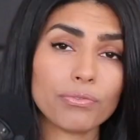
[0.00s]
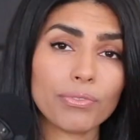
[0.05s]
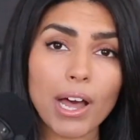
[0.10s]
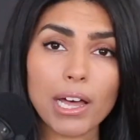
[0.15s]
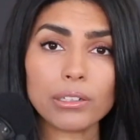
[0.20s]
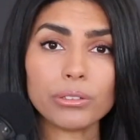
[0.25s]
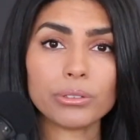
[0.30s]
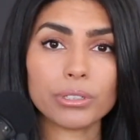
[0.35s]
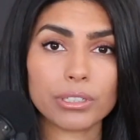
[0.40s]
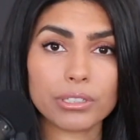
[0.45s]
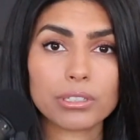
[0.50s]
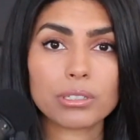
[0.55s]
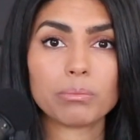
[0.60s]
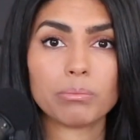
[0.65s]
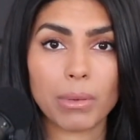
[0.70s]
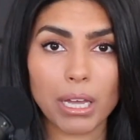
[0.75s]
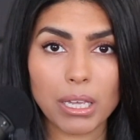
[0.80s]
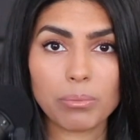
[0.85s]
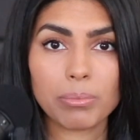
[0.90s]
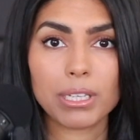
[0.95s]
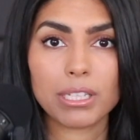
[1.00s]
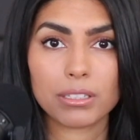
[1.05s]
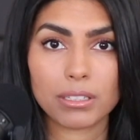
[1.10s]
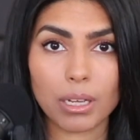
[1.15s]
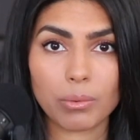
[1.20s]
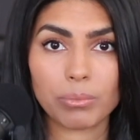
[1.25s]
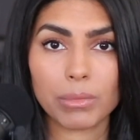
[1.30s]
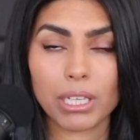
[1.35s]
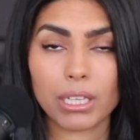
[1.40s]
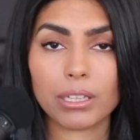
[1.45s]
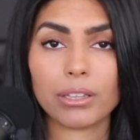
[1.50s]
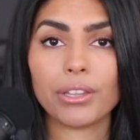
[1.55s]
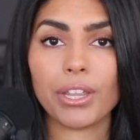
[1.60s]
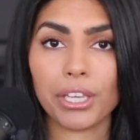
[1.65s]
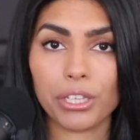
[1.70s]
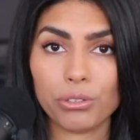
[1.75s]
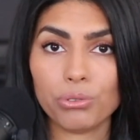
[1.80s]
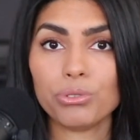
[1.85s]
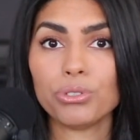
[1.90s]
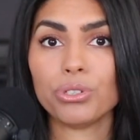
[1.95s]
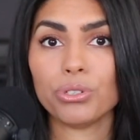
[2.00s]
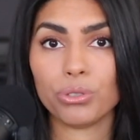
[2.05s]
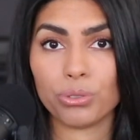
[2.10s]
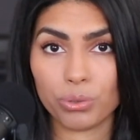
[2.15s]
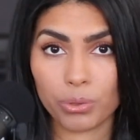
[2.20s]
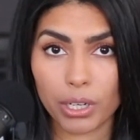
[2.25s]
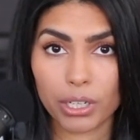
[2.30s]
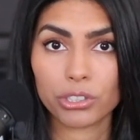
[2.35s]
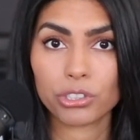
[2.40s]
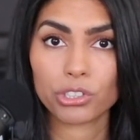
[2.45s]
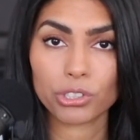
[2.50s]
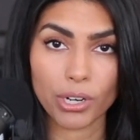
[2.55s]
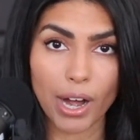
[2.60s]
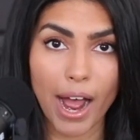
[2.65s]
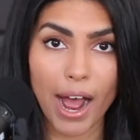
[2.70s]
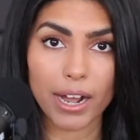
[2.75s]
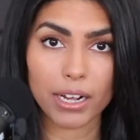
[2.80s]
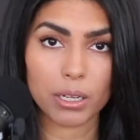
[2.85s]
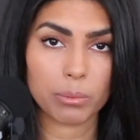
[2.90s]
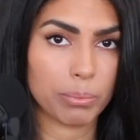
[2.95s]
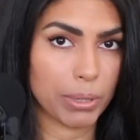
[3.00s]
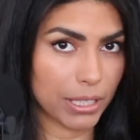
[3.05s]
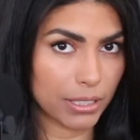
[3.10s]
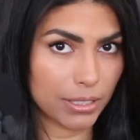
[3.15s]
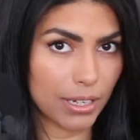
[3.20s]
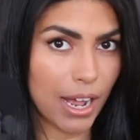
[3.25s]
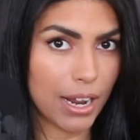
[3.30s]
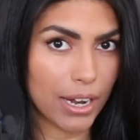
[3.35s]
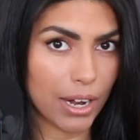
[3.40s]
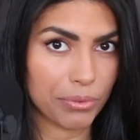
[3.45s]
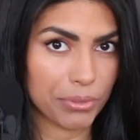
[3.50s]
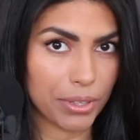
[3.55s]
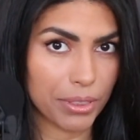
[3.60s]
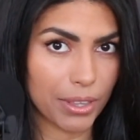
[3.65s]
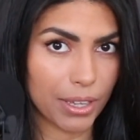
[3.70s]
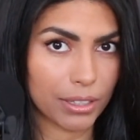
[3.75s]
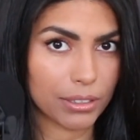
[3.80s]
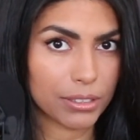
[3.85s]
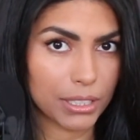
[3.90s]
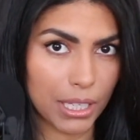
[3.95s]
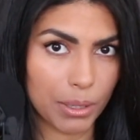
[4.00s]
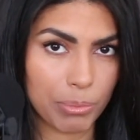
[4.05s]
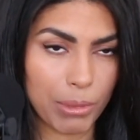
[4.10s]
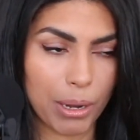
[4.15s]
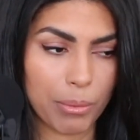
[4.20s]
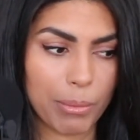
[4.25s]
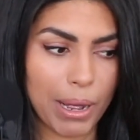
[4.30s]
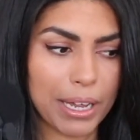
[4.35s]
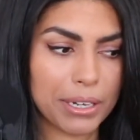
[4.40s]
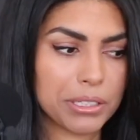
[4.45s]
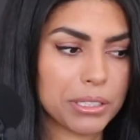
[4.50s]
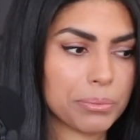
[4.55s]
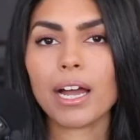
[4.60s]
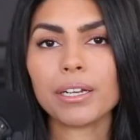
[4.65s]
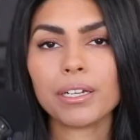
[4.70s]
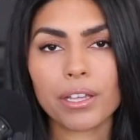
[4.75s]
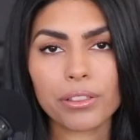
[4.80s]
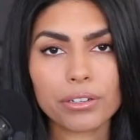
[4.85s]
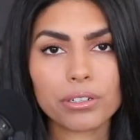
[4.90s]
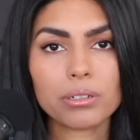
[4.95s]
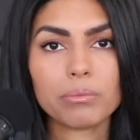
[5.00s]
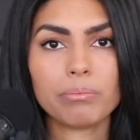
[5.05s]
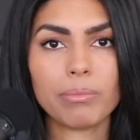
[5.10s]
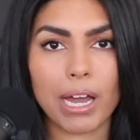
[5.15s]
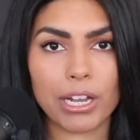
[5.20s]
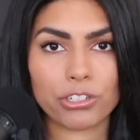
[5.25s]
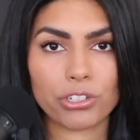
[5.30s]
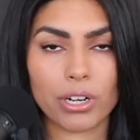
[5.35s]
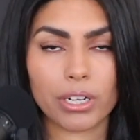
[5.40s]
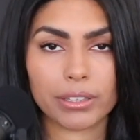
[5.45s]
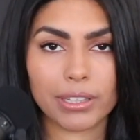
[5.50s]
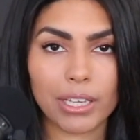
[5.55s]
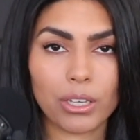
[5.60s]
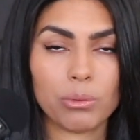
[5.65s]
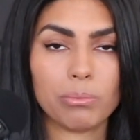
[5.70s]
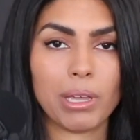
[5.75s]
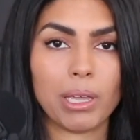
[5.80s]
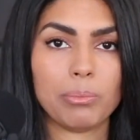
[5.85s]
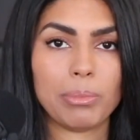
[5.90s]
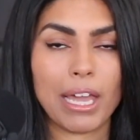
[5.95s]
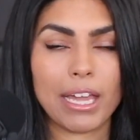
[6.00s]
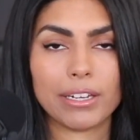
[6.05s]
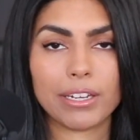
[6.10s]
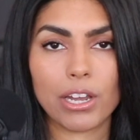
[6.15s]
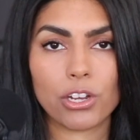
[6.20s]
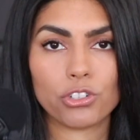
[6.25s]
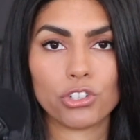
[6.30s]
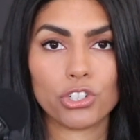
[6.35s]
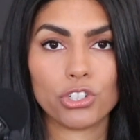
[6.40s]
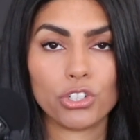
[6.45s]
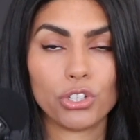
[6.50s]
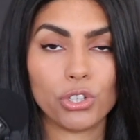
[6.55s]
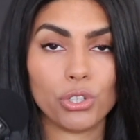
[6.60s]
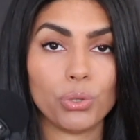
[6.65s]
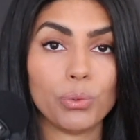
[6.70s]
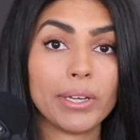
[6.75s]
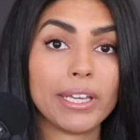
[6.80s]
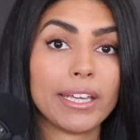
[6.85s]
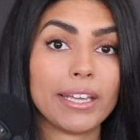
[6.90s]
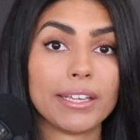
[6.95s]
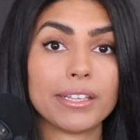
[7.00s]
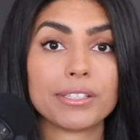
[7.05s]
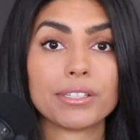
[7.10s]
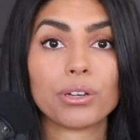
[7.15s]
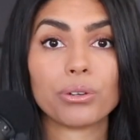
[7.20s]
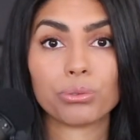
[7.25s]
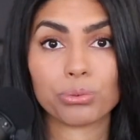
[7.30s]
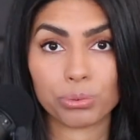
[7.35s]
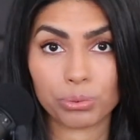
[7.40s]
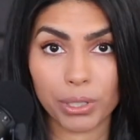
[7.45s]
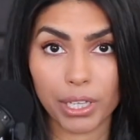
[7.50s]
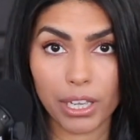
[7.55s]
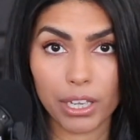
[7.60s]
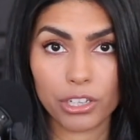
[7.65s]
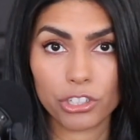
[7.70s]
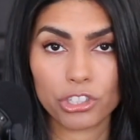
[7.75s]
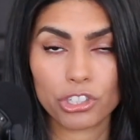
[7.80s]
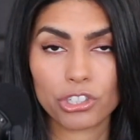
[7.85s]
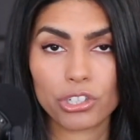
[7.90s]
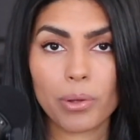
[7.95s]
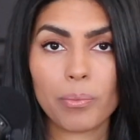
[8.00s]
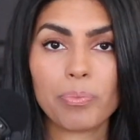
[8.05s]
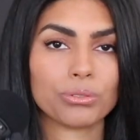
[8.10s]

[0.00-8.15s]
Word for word: followers might be something that you do track, but it's not everything. Keep that in mind. Another metric that you might pay attention to is reach.